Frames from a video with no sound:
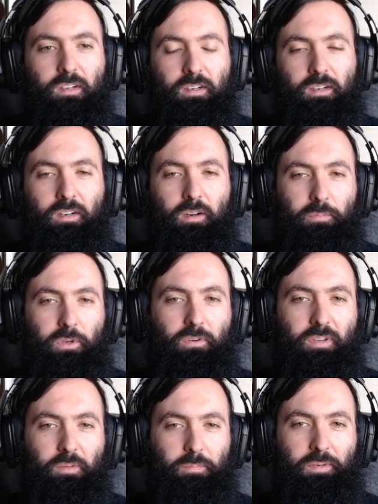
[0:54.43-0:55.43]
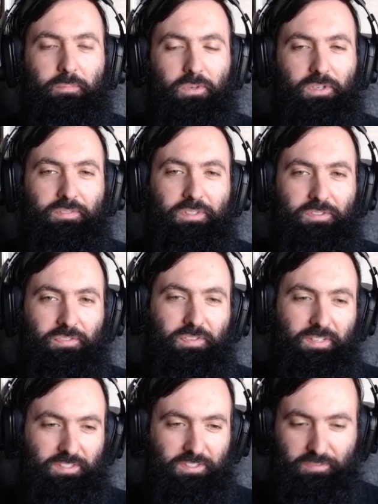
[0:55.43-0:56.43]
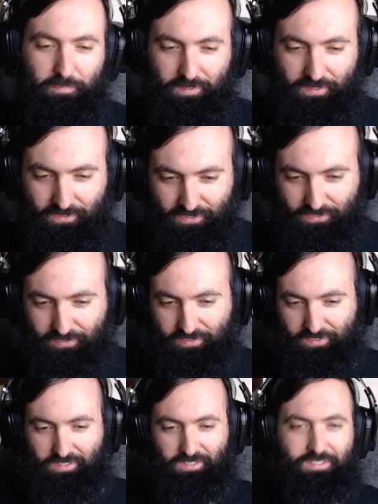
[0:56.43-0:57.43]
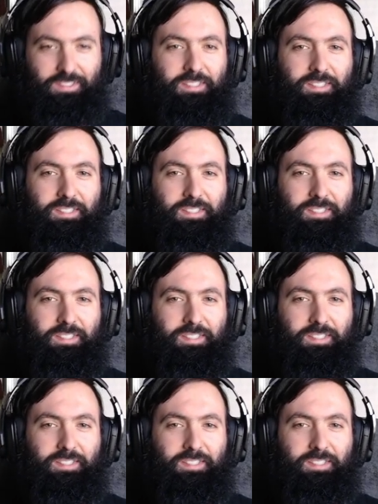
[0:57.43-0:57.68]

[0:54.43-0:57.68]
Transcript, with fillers: Uh, I'm going a bit more of a defensive approach overall.